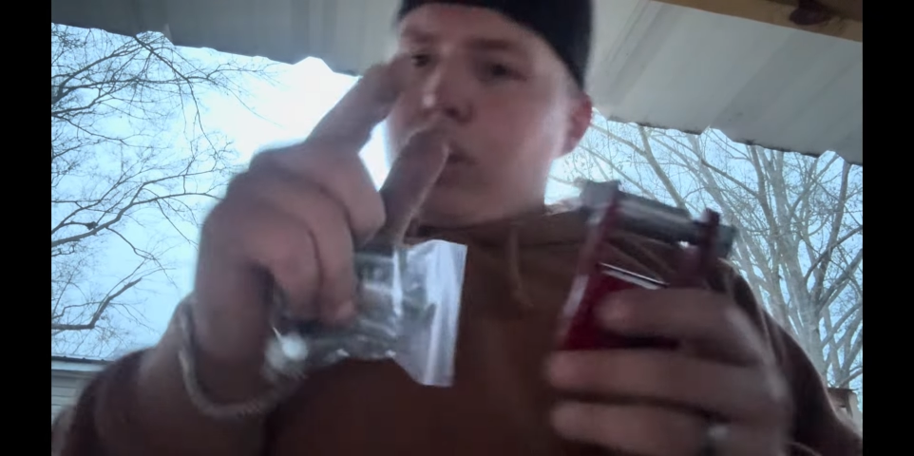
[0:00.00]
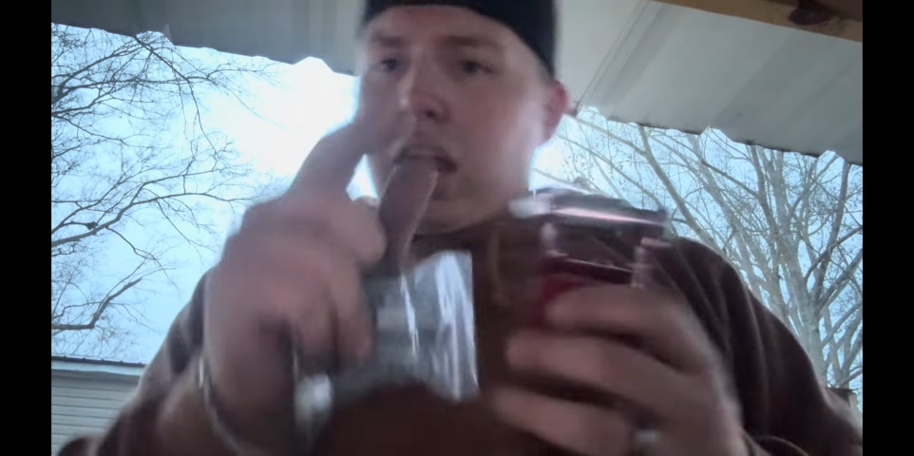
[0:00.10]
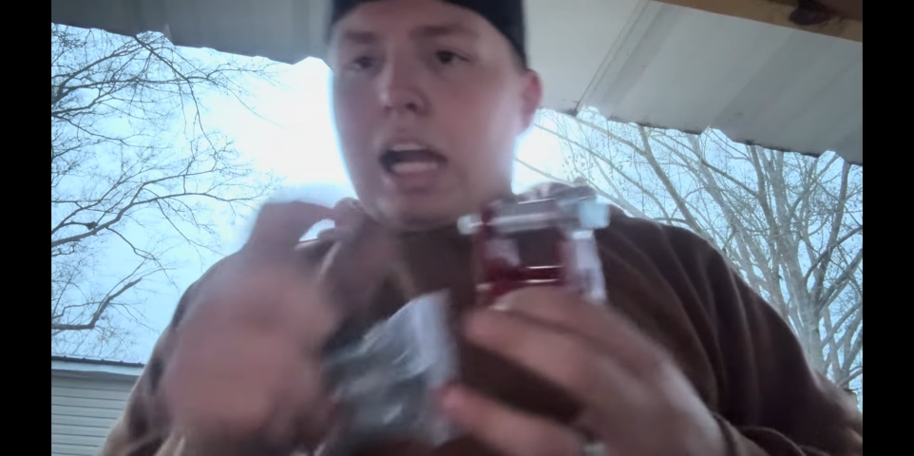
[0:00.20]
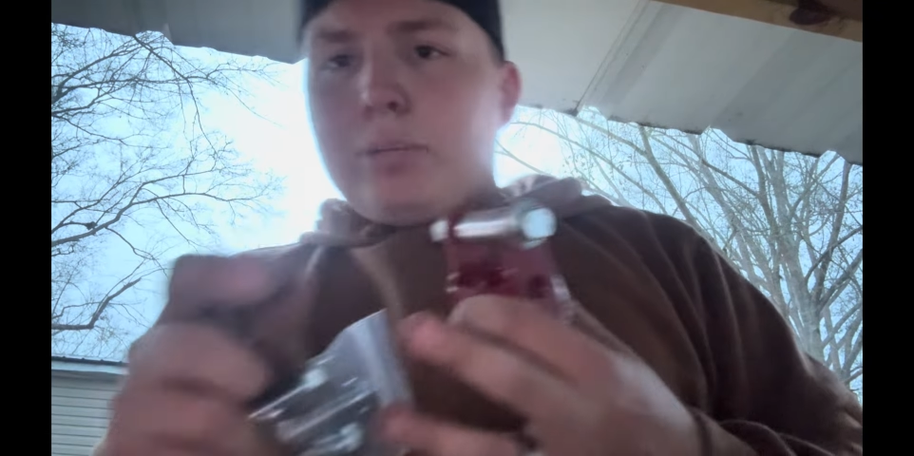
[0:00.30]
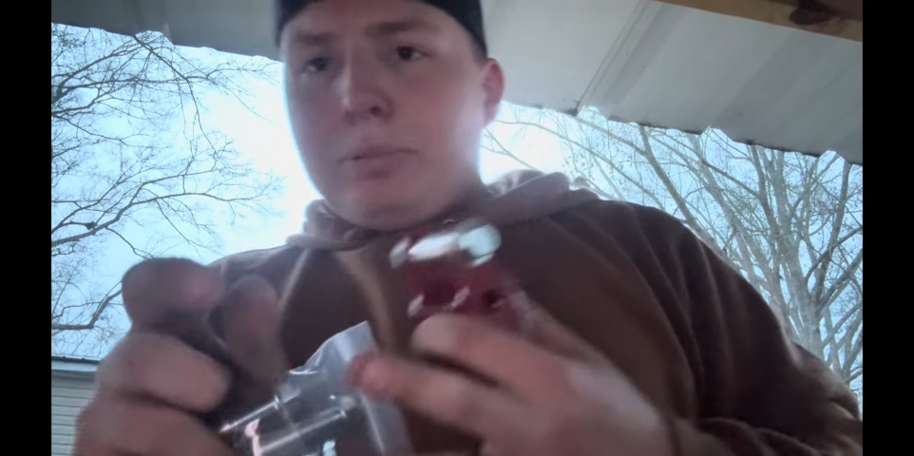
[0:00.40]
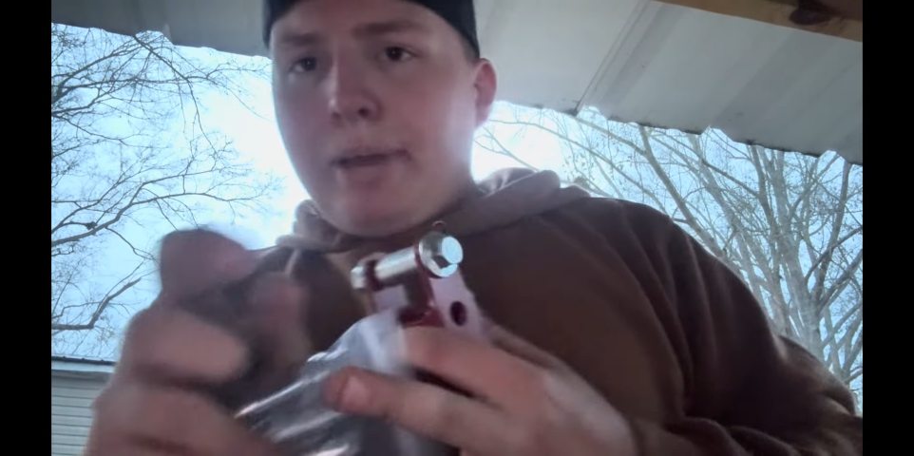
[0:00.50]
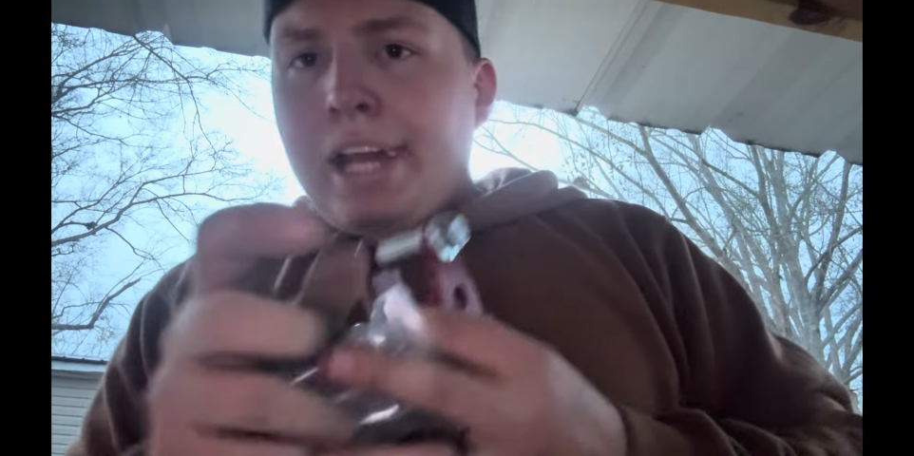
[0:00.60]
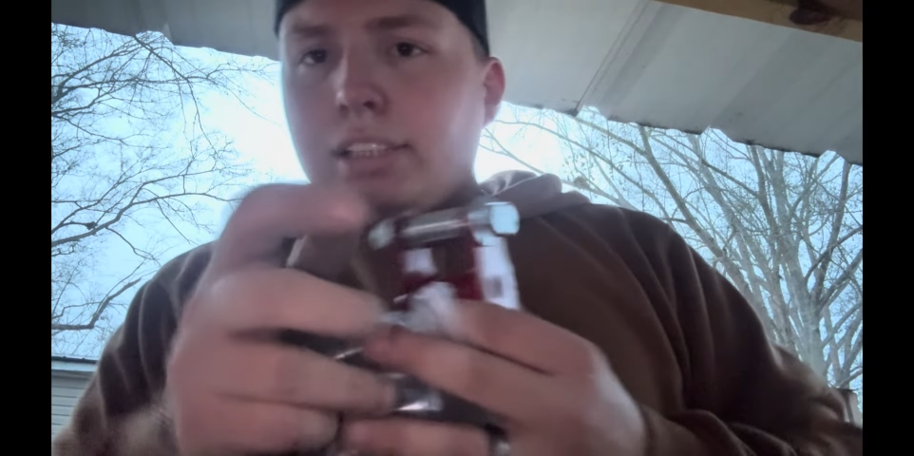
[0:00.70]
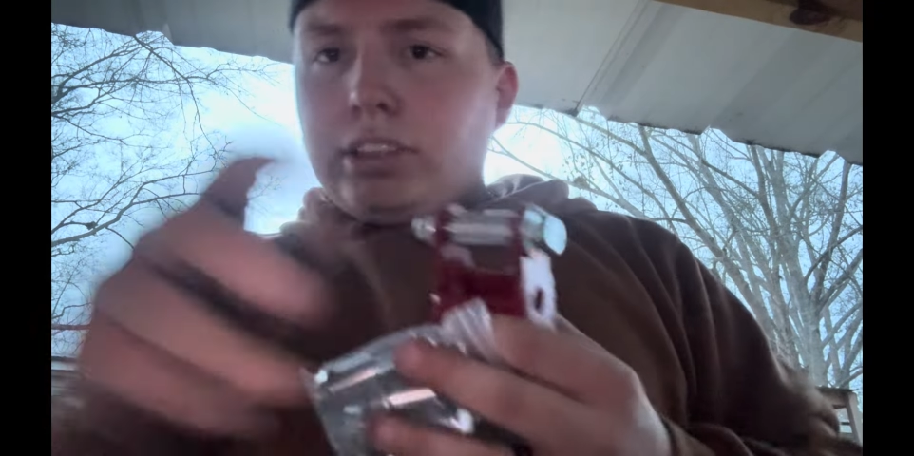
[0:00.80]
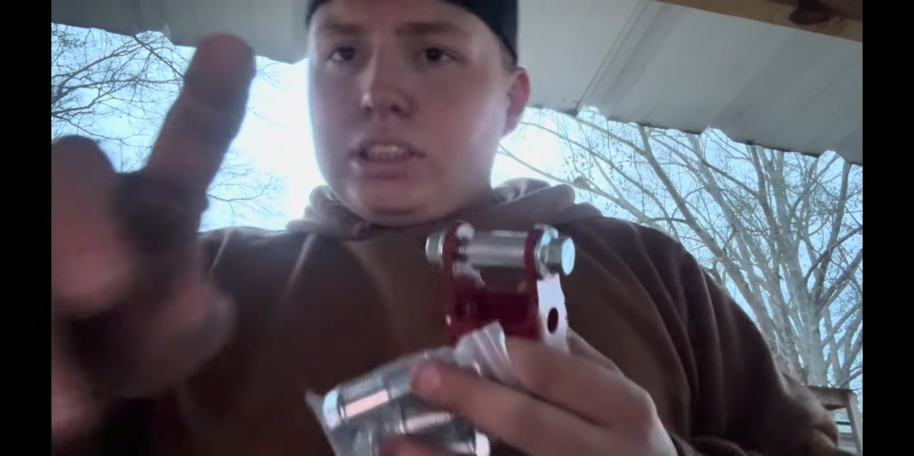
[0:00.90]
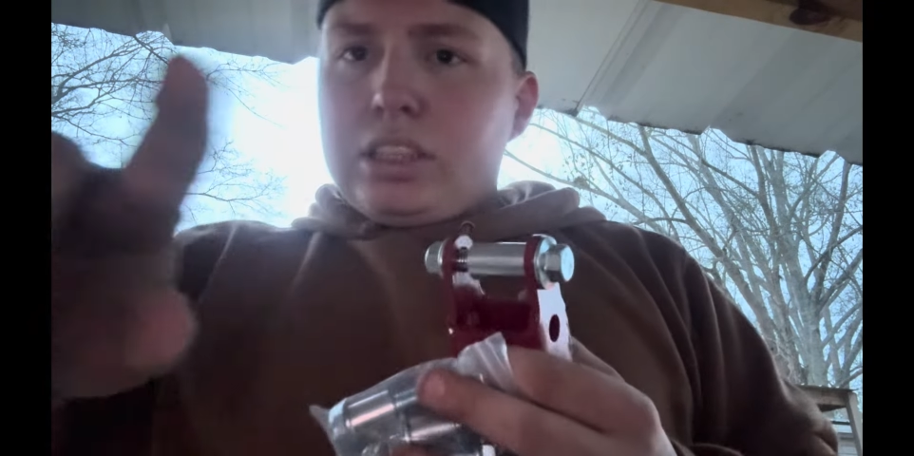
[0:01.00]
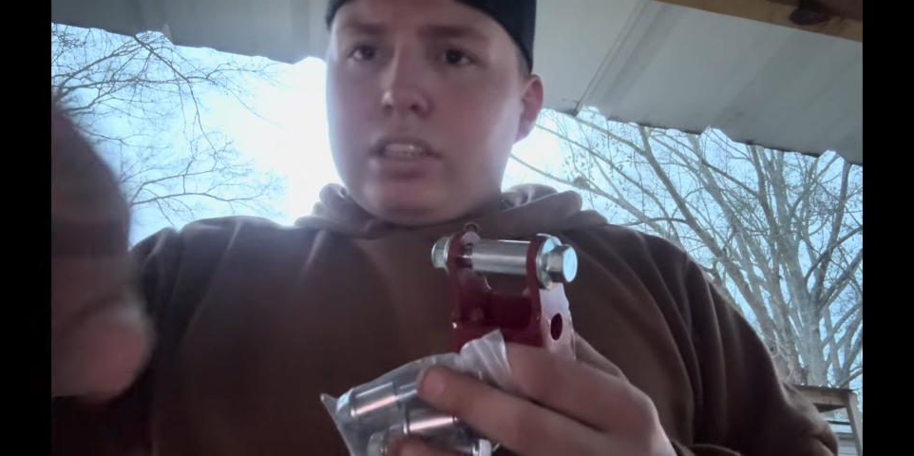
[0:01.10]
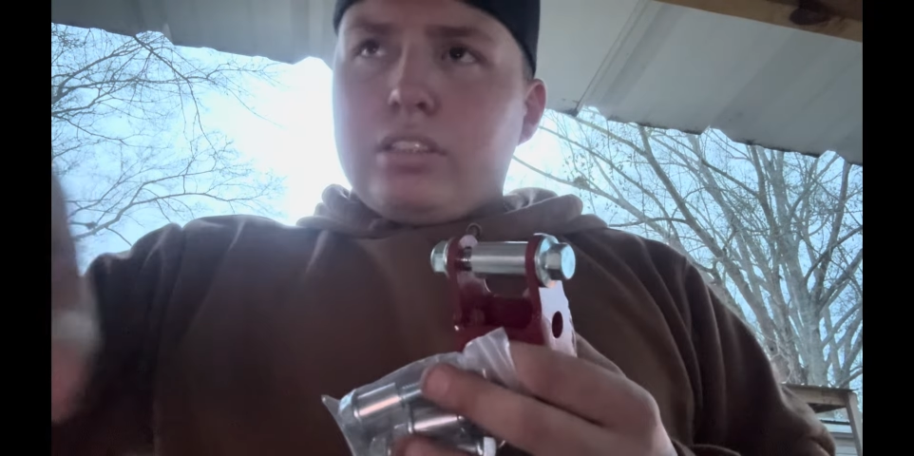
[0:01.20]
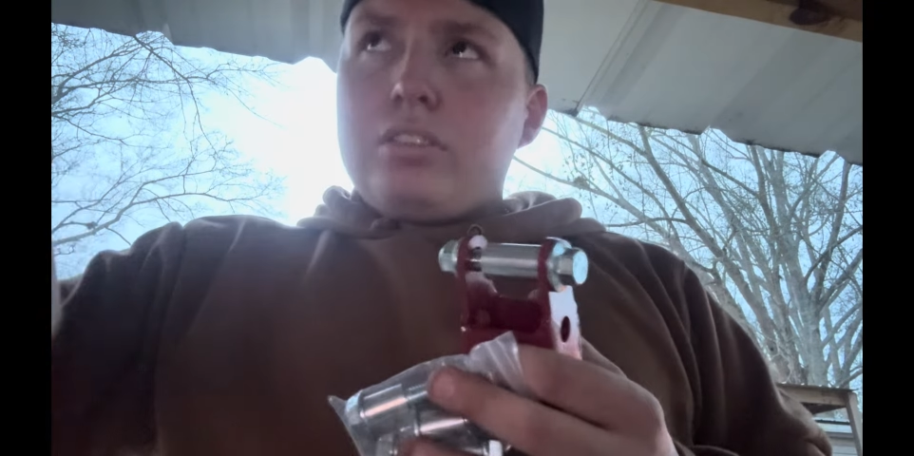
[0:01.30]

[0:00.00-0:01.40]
I'll be back and